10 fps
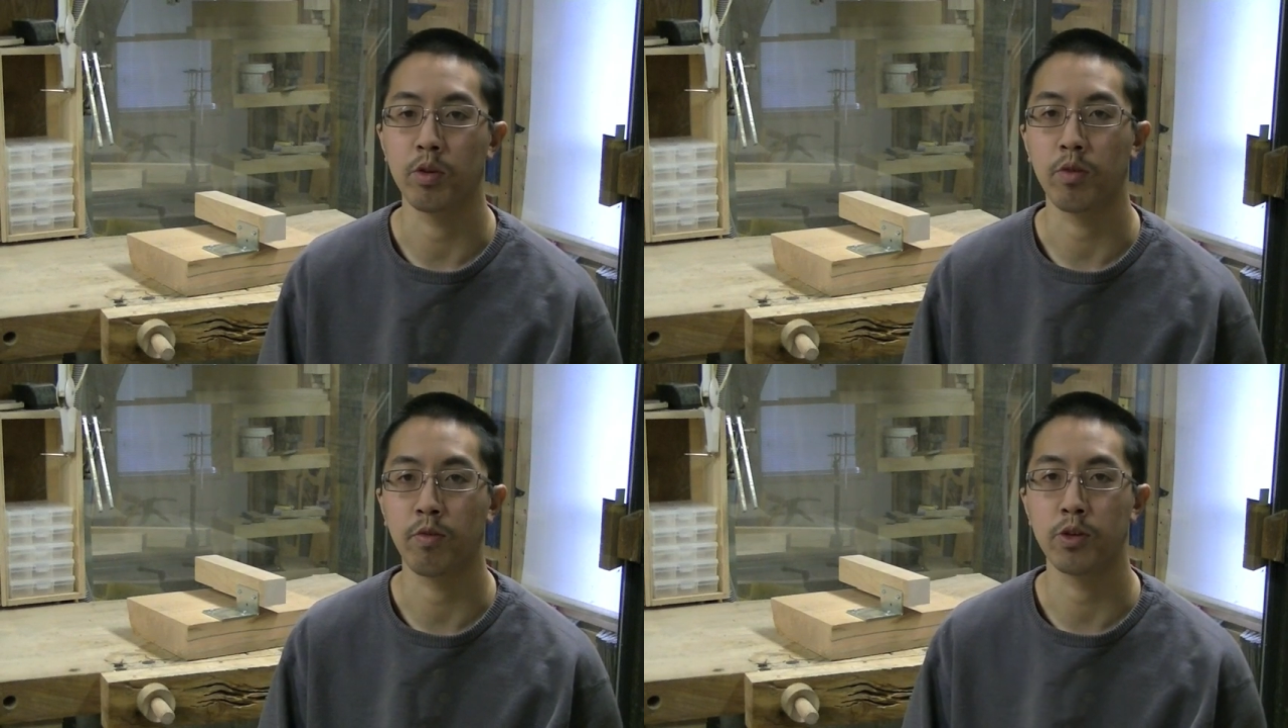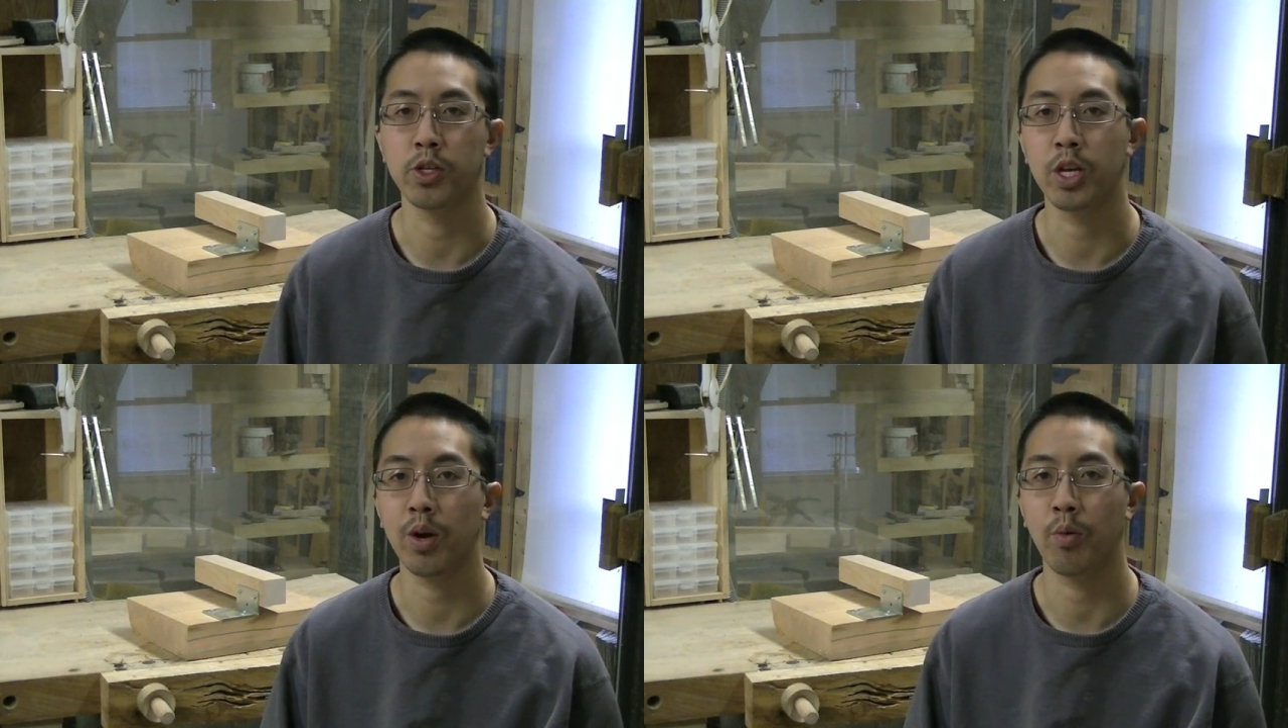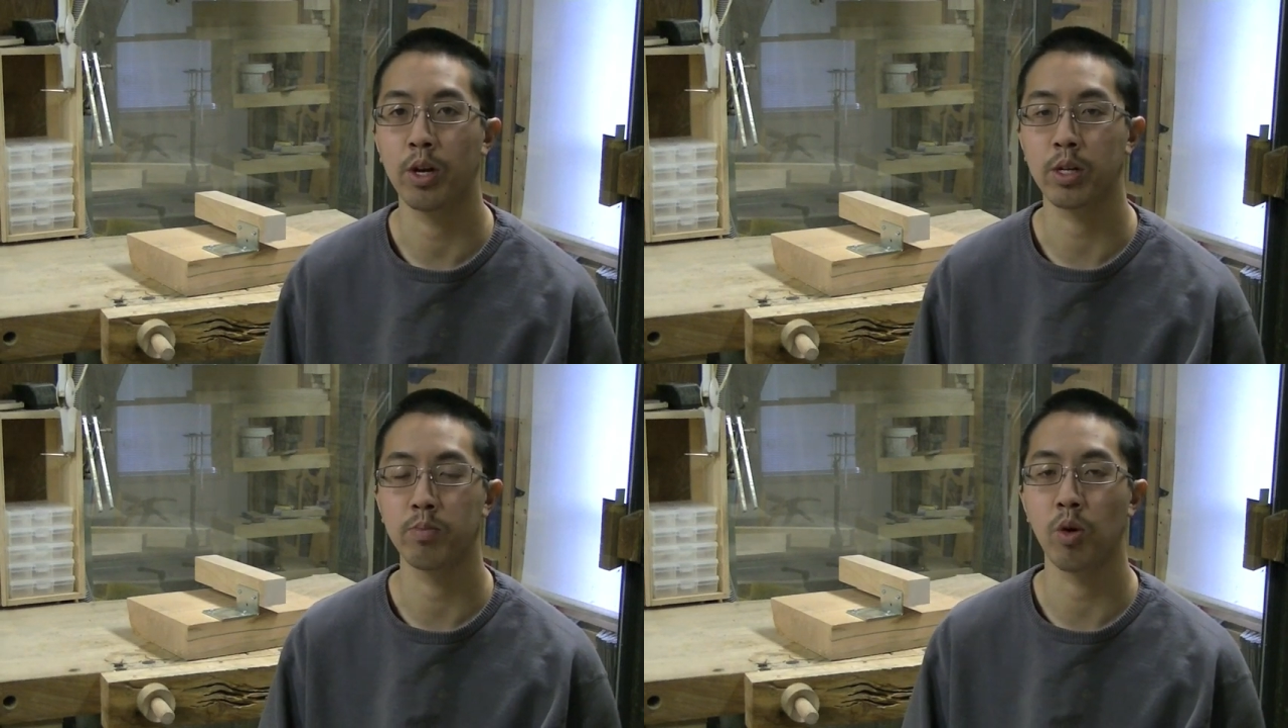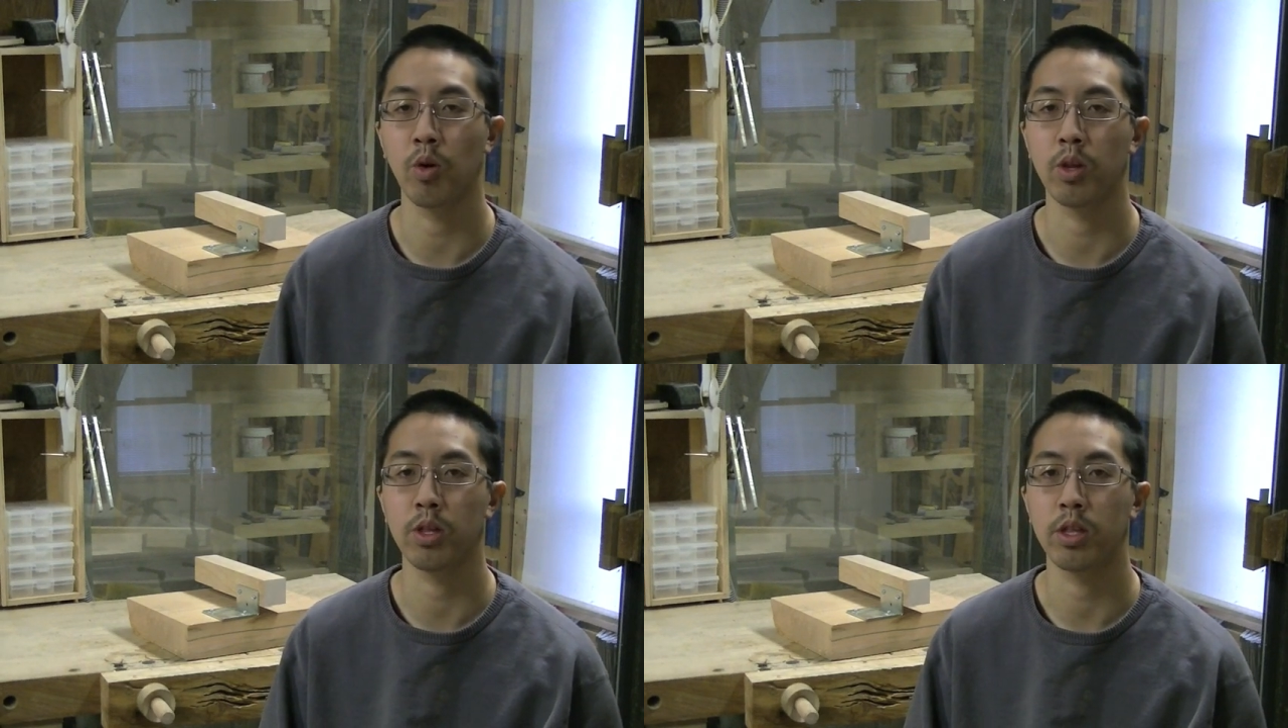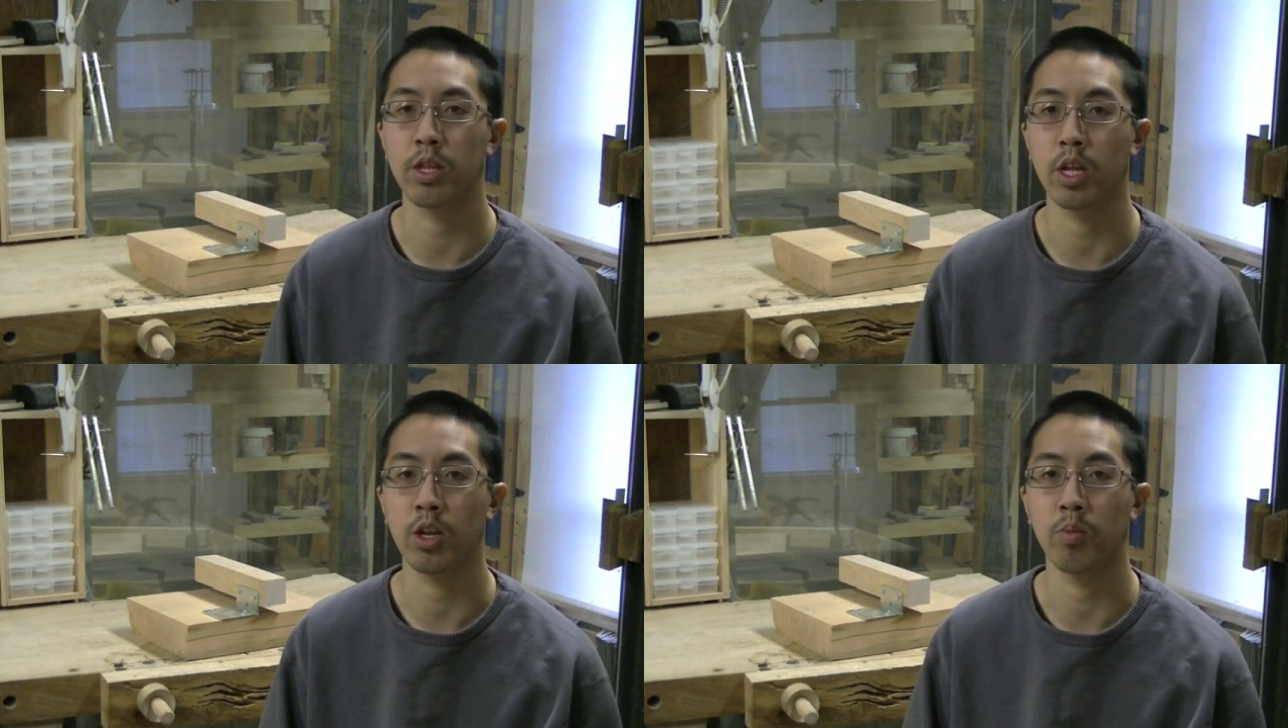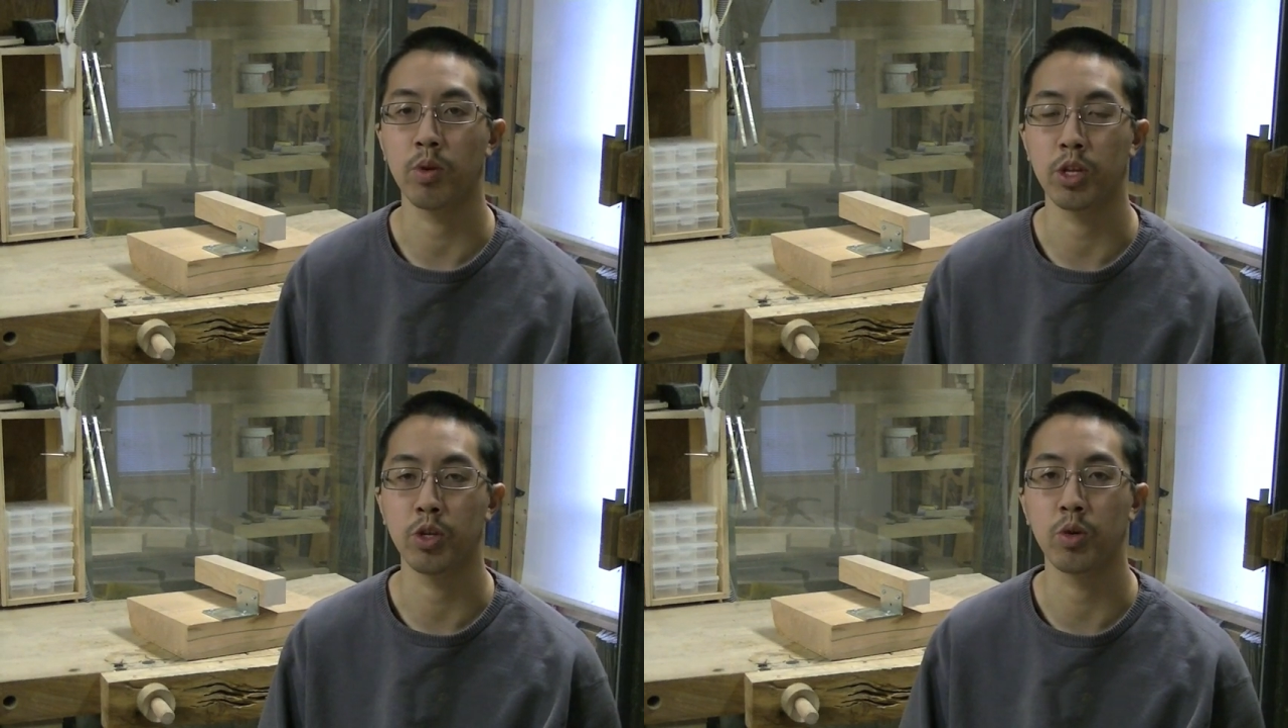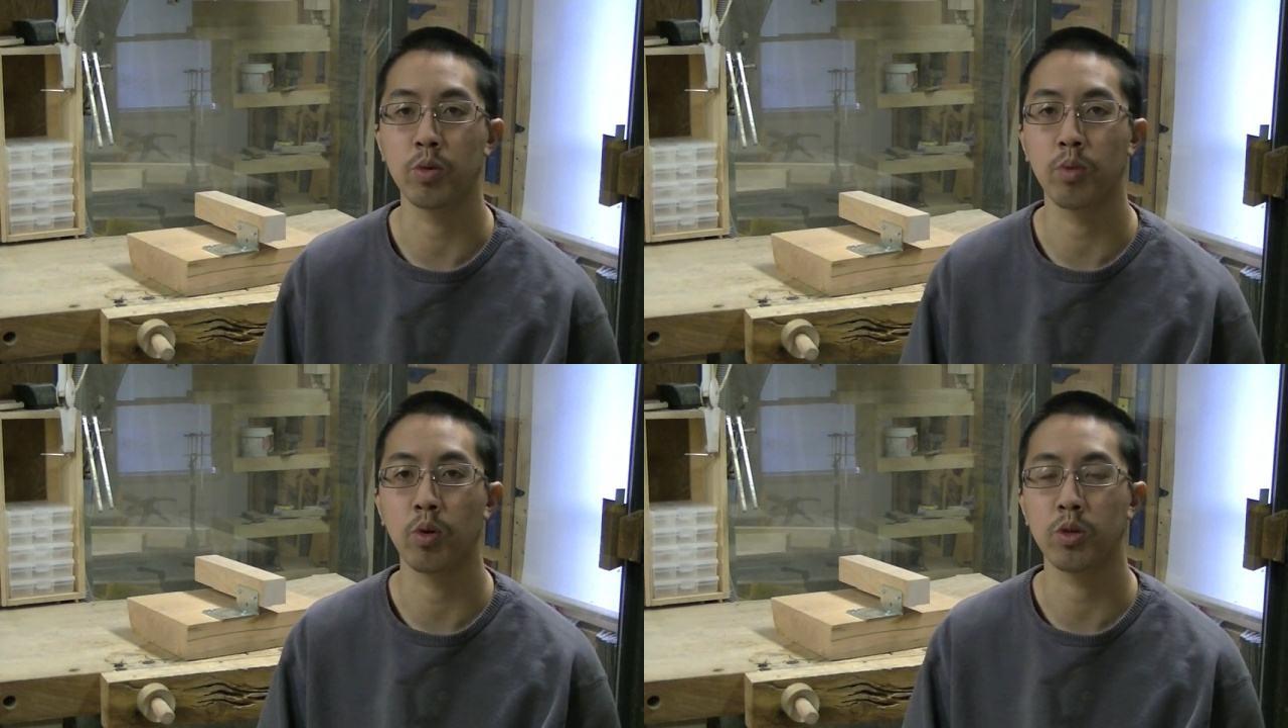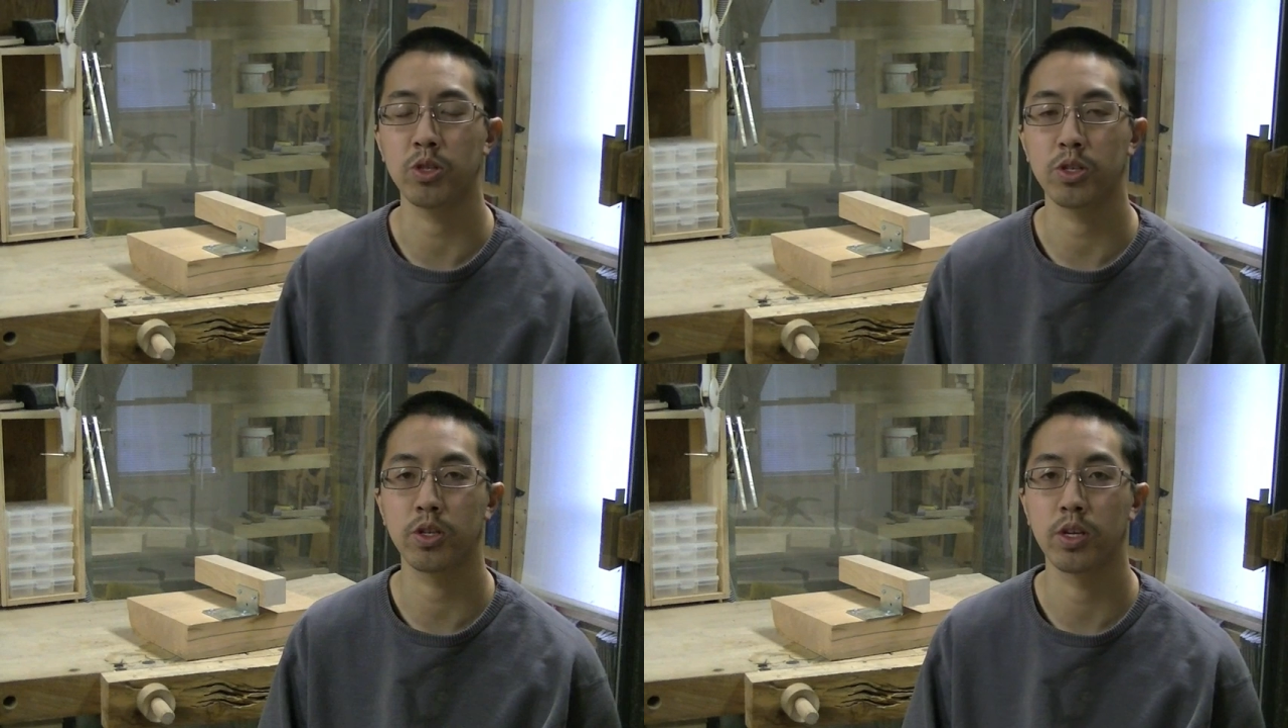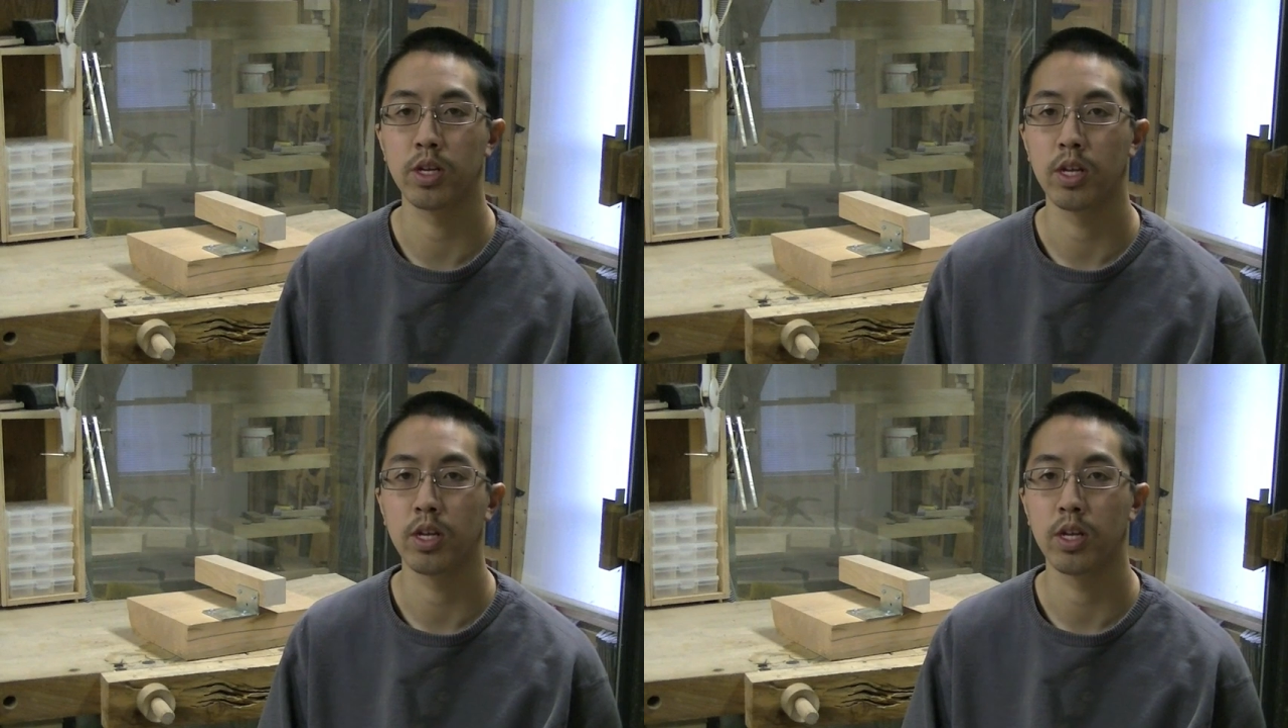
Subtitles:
First you cut one component, then you put the two components